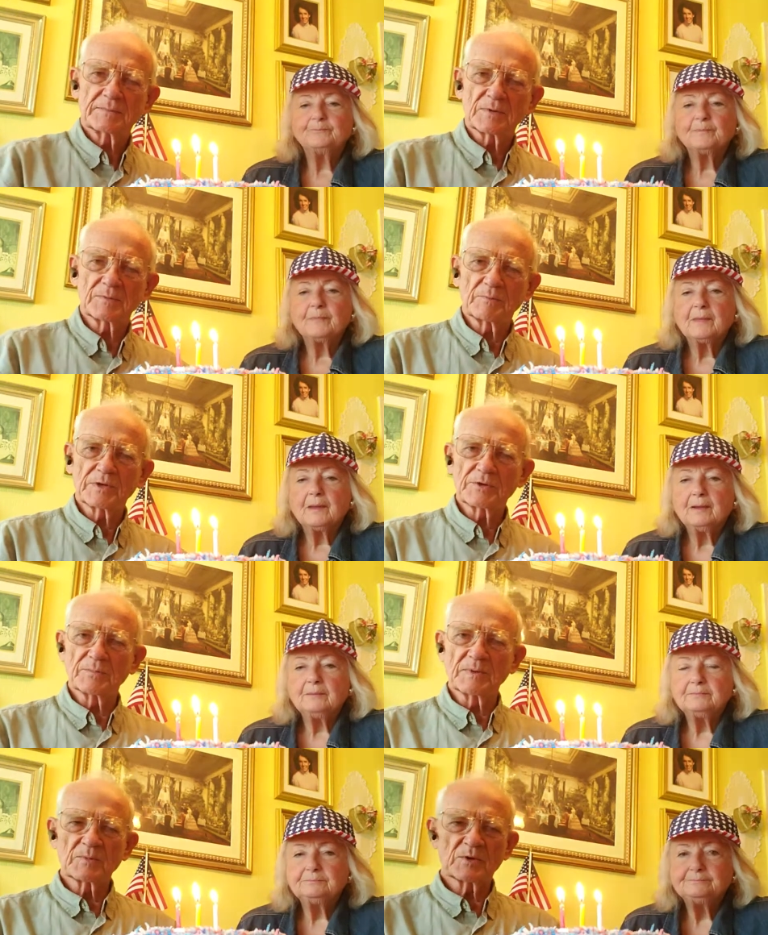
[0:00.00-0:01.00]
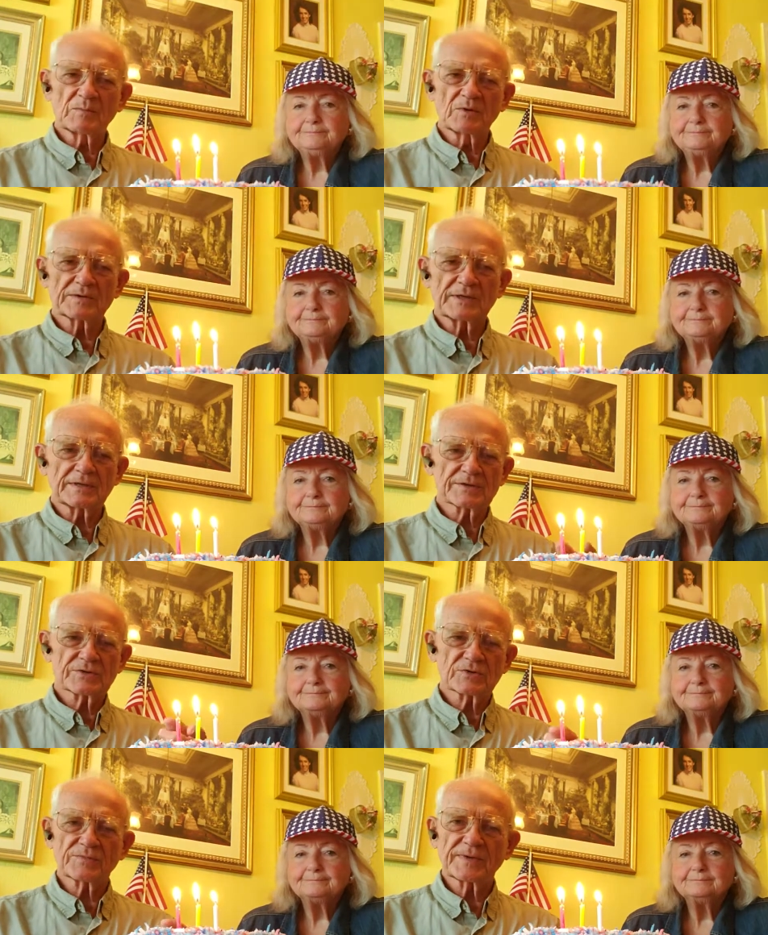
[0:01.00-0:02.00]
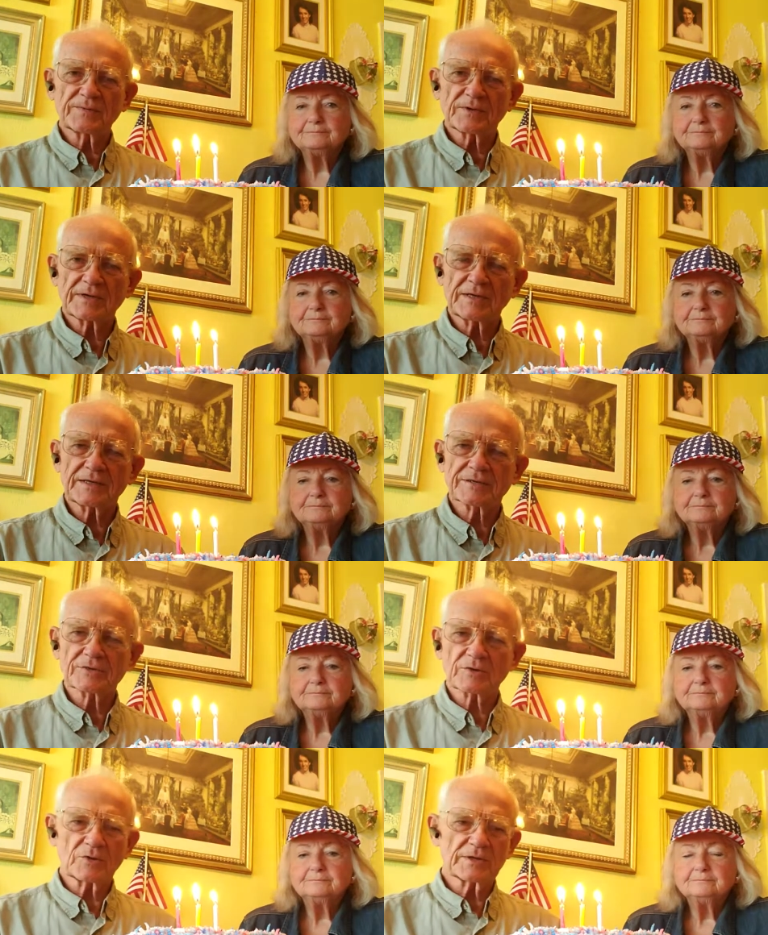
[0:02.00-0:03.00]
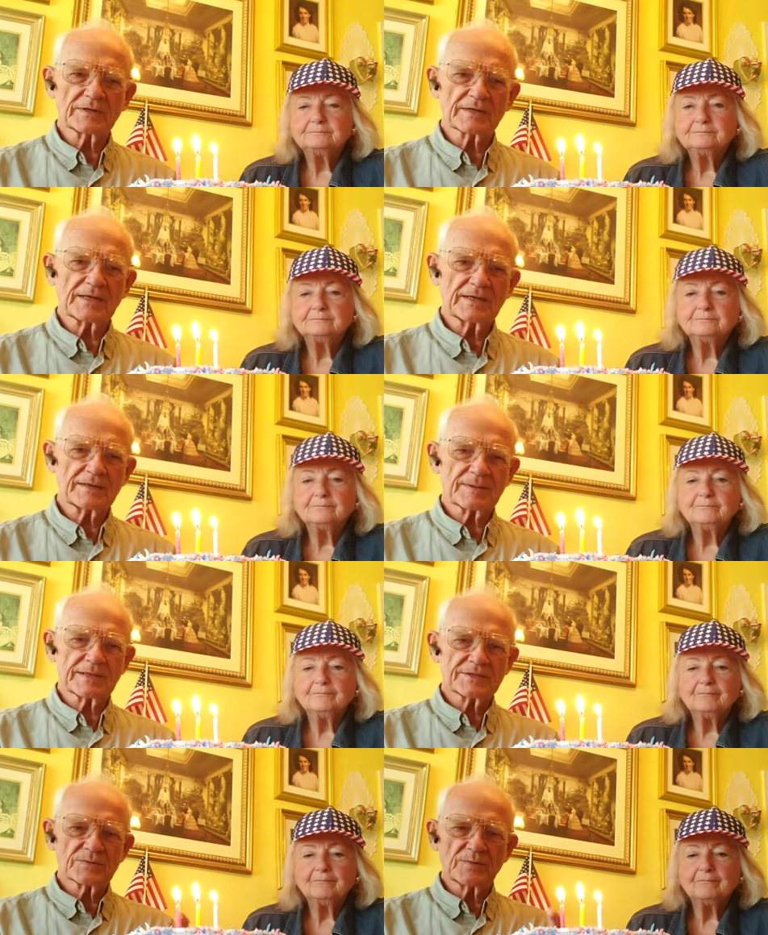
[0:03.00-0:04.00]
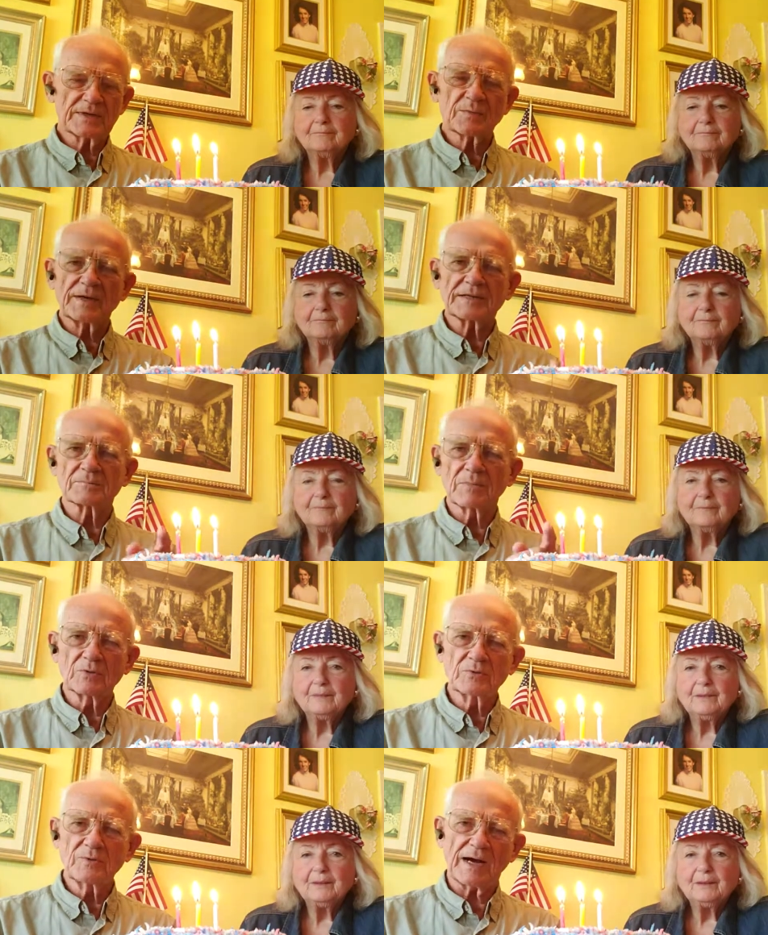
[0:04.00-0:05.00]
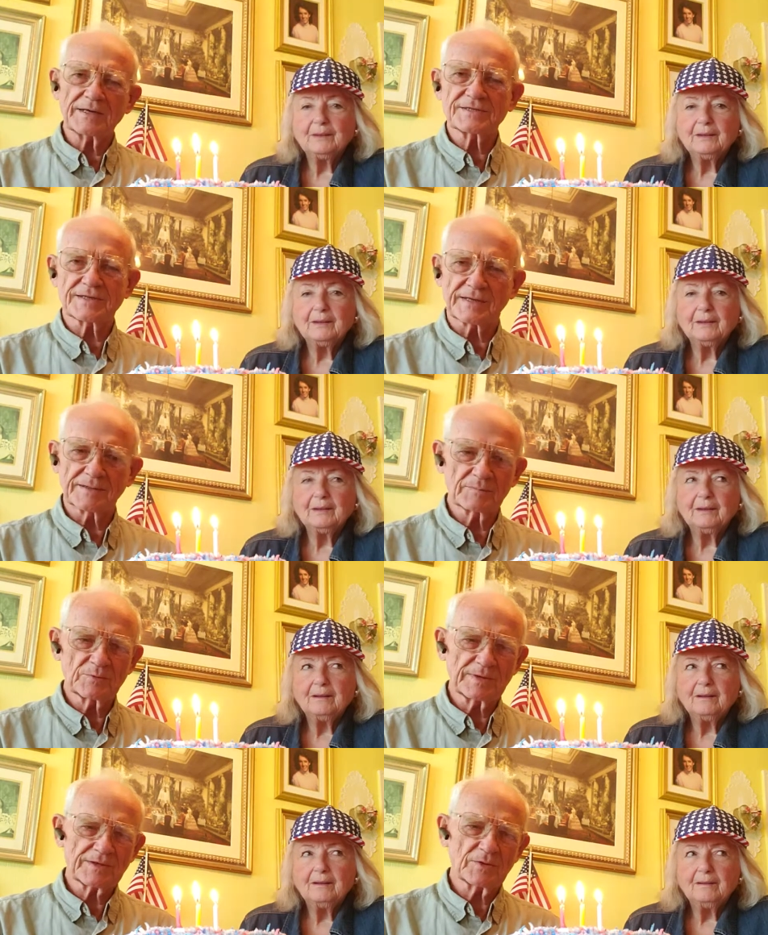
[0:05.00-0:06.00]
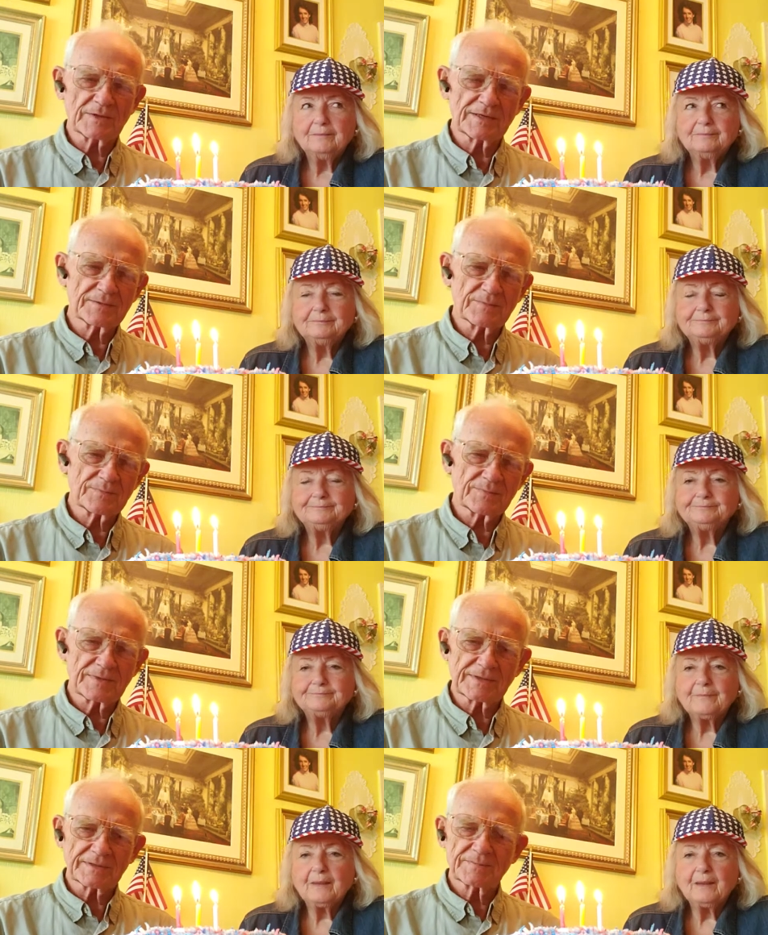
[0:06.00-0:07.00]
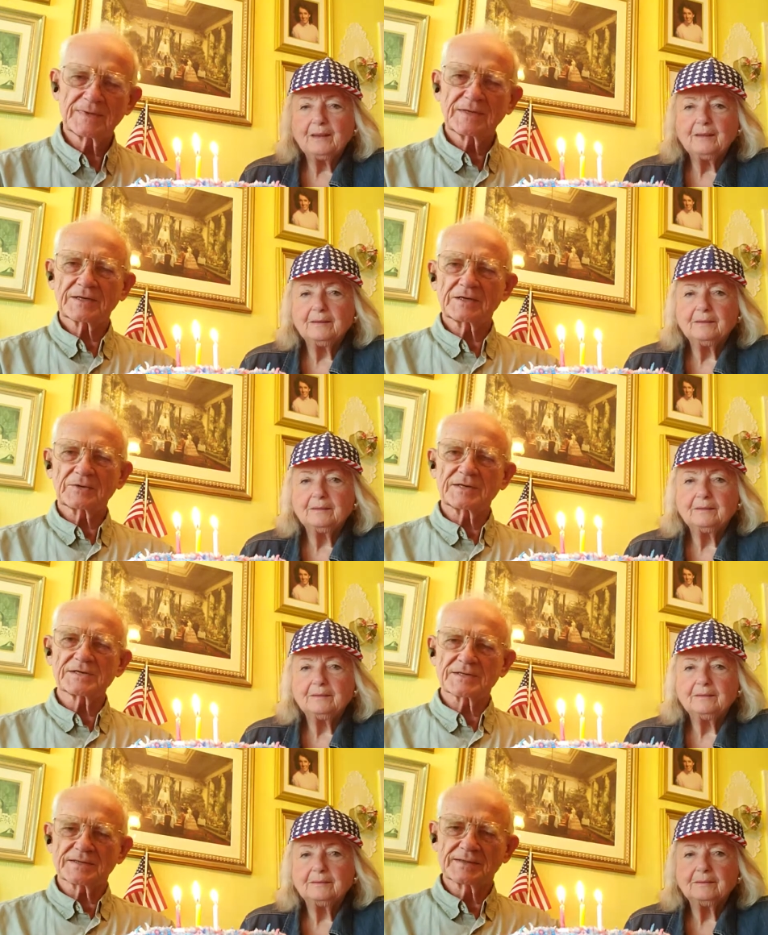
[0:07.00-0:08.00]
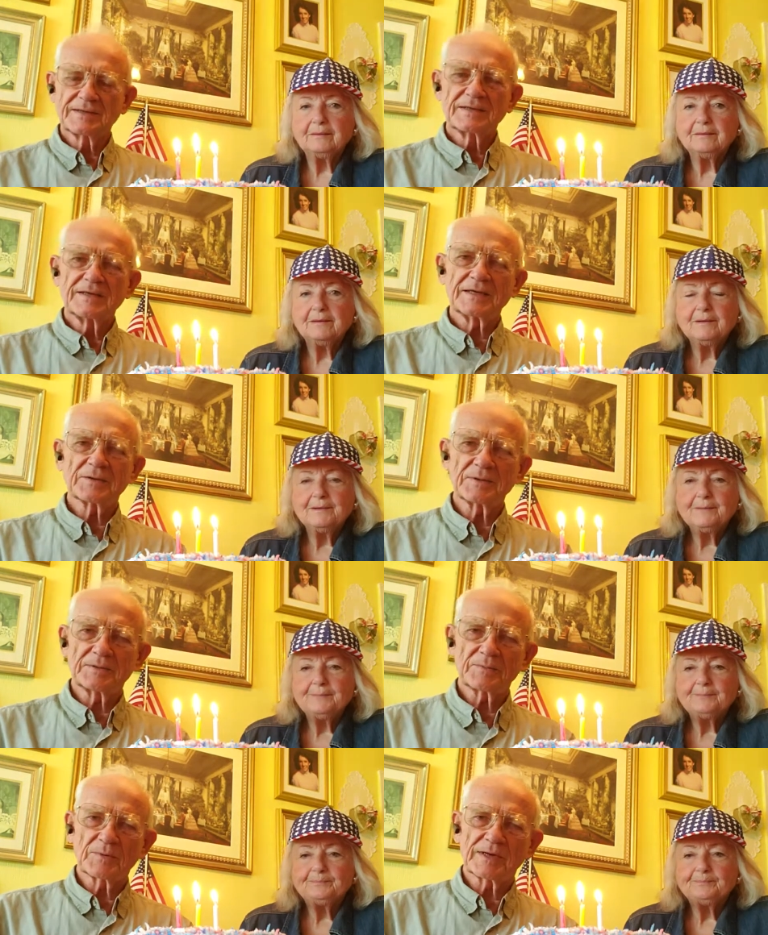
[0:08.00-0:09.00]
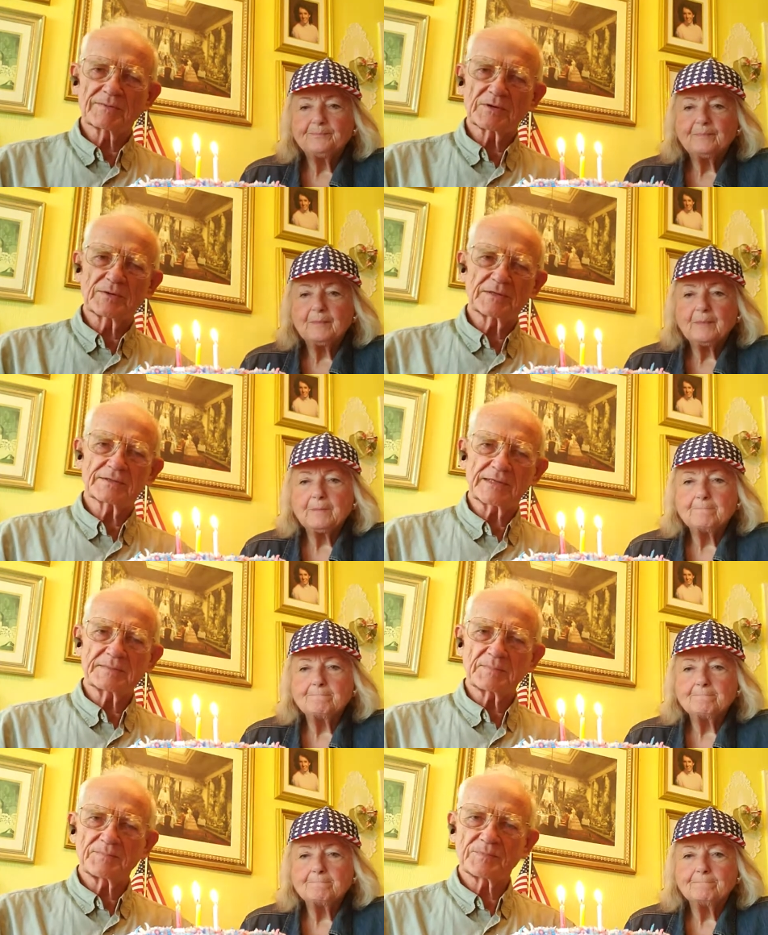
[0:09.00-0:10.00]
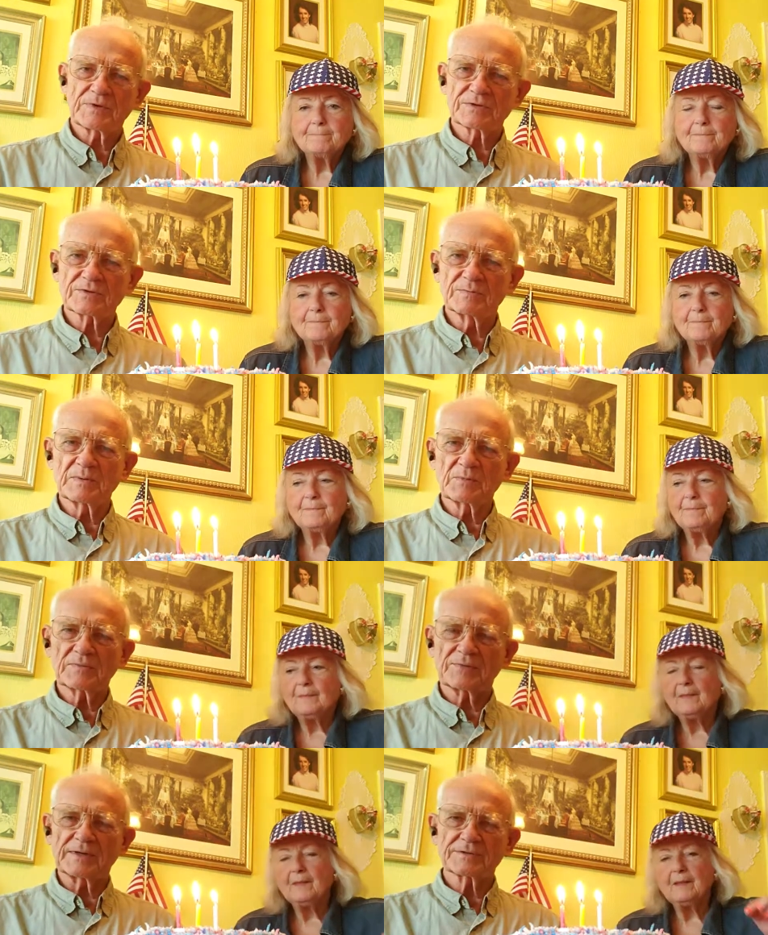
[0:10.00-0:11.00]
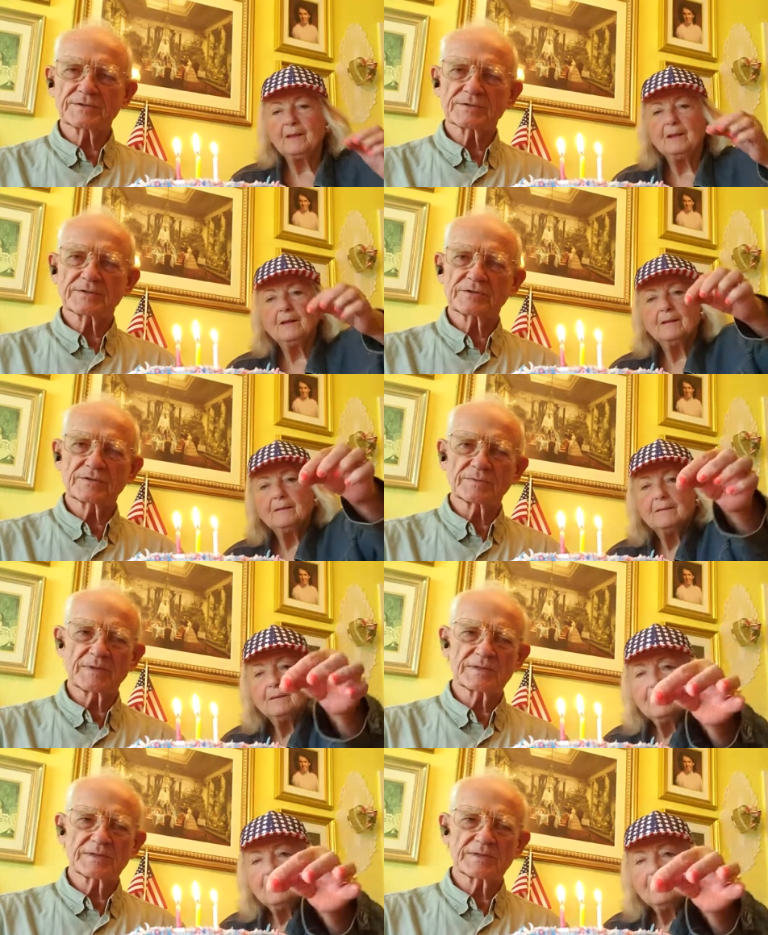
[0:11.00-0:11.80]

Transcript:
Speaker 1: But we wanted to remember her birthday. This is her favorite cake. It's a coconut cake, and it's in red, white, and blue icing, blue like coconut uh, colored icing. At any rate, we're having a great time. Just remembering Frances. She was my